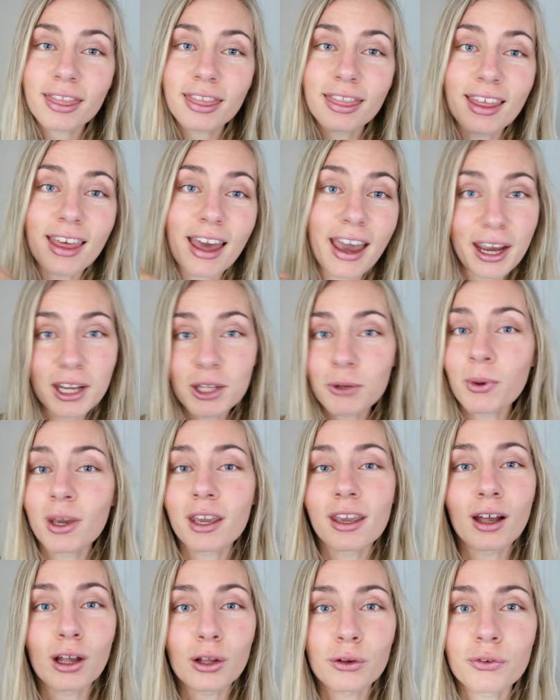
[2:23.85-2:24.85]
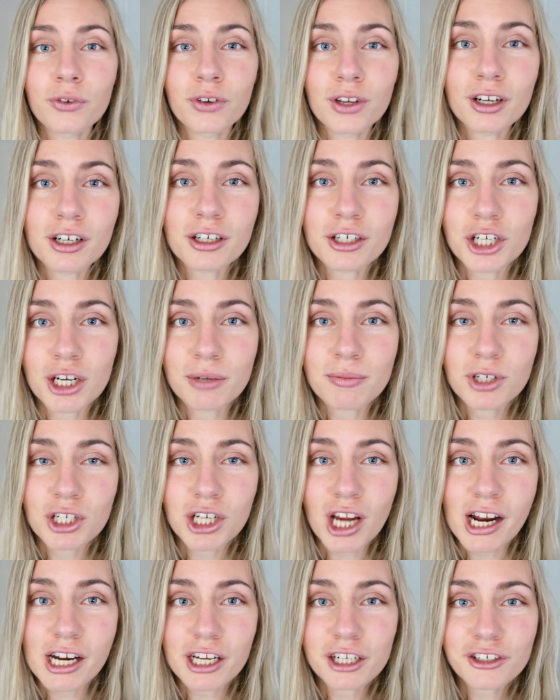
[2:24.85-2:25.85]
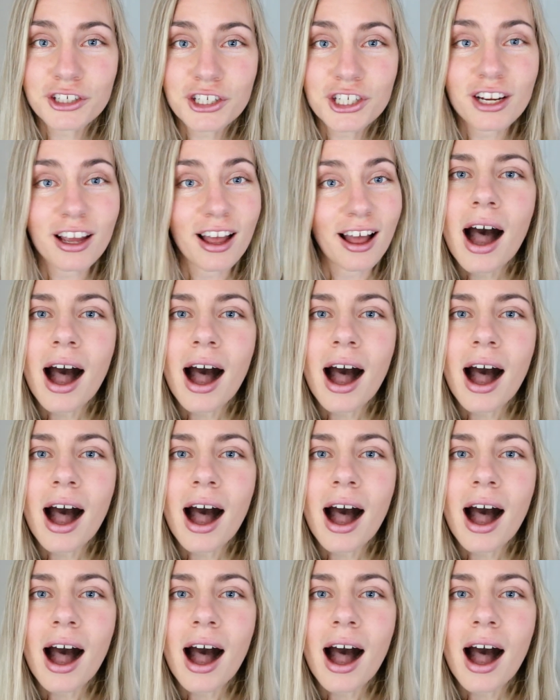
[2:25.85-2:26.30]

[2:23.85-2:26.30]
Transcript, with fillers: the 8 week healthier gym challenge,